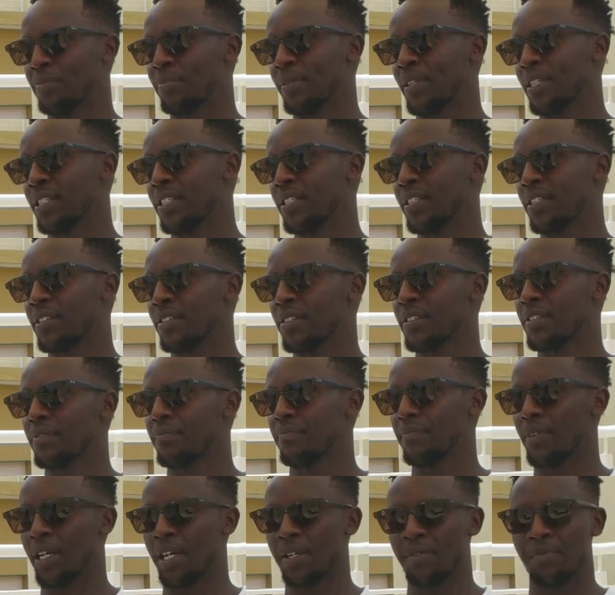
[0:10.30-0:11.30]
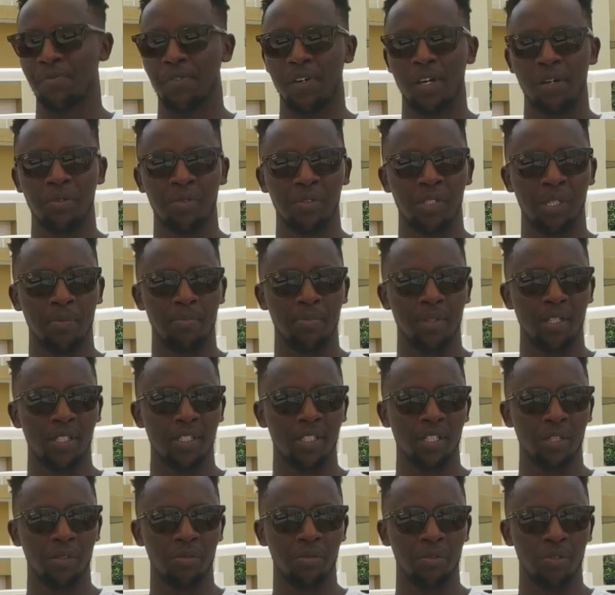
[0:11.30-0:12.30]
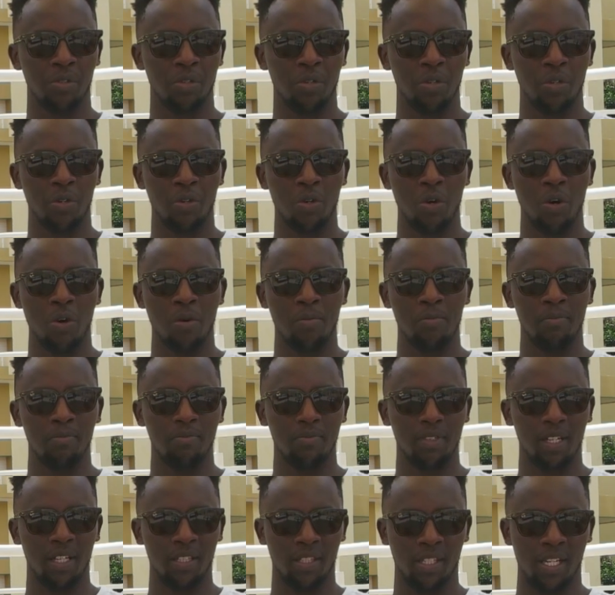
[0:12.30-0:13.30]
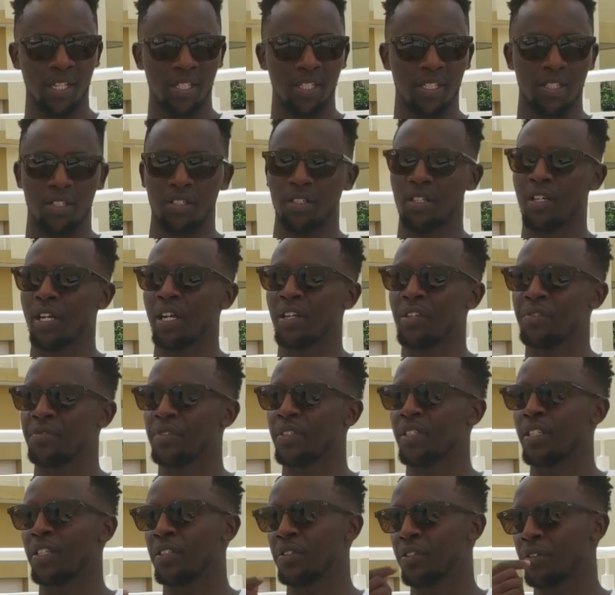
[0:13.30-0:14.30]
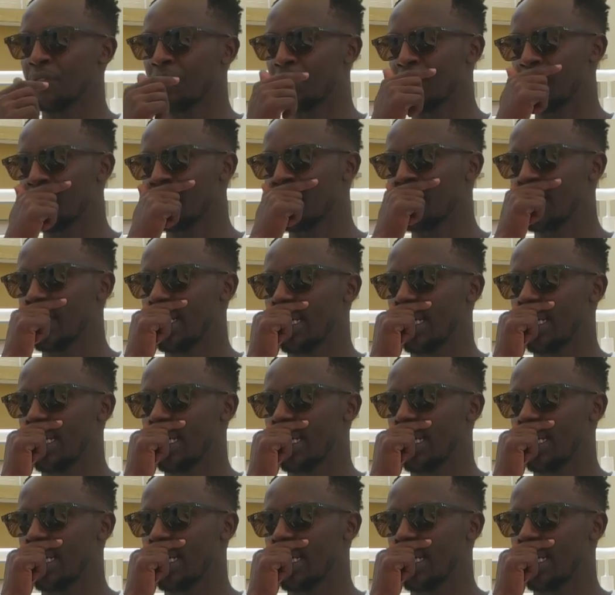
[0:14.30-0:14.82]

places. I found a place I could call home, and that's Cali Fitness, of course.